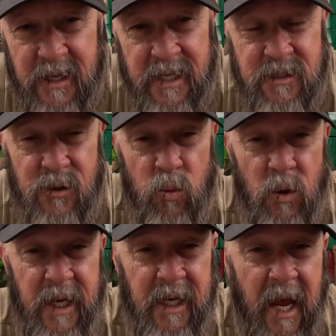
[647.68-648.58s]
that's the
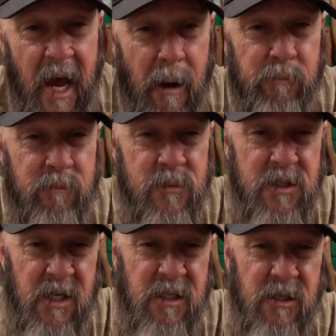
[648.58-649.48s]
recap.
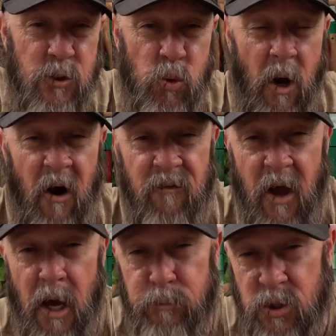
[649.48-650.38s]
Season 12,
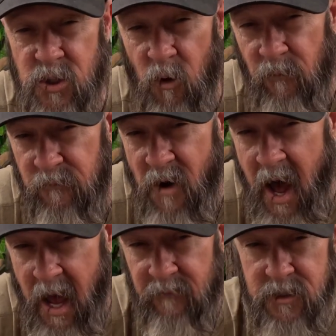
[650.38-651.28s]
Episode
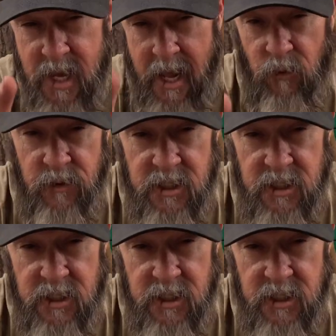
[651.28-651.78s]
5, titled